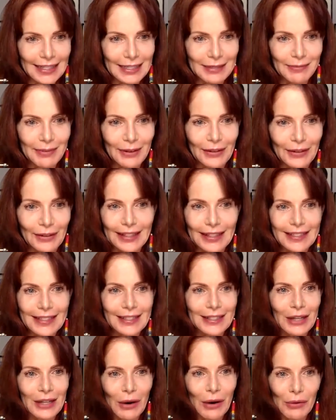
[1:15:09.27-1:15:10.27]
experience.
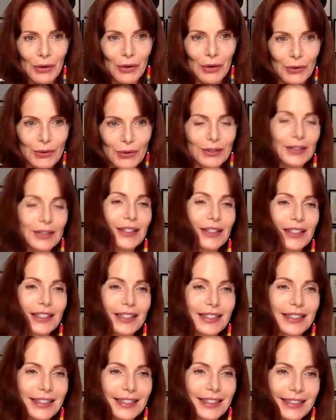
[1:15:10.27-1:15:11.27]
So cool.
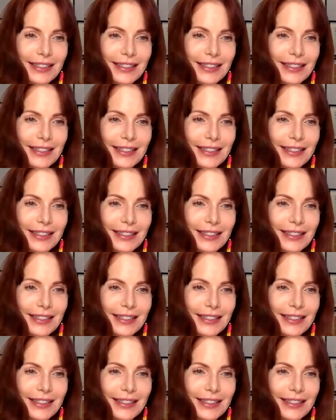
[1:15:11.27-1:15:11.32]
That's